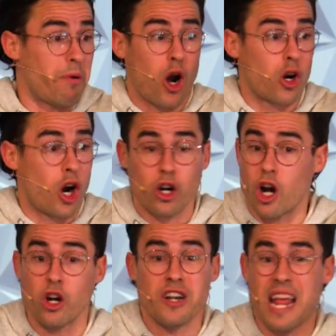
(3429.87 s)
our, our,
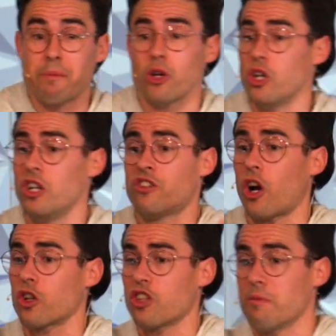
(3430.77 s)
our neighborhoods,
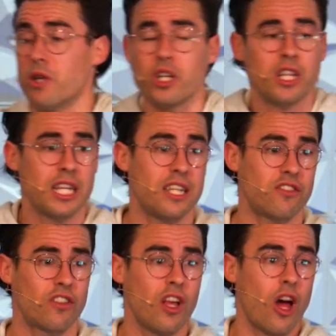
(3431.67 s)
our communities,